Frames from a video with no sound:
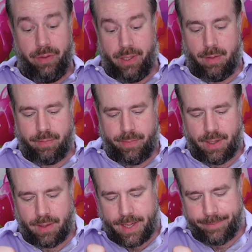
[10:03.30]
really helps me out
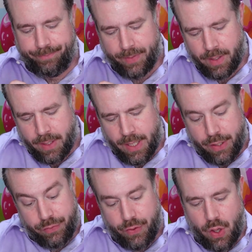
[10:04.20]
a lot.
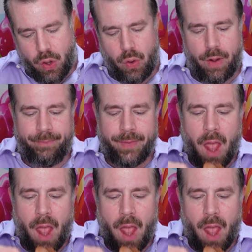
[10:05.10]
So,